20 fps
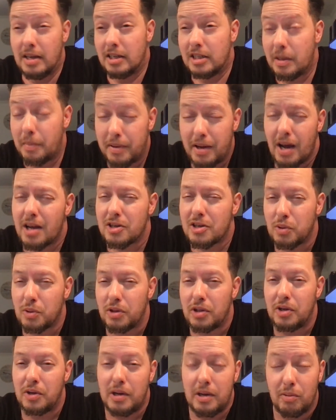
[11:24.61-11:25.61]
to be honest
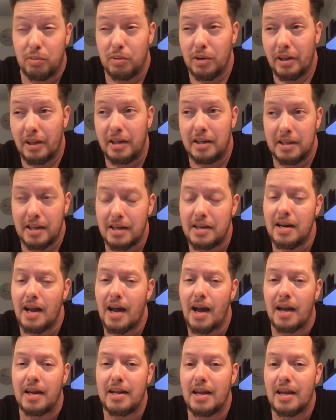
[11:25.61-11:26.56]
with you, he really did not.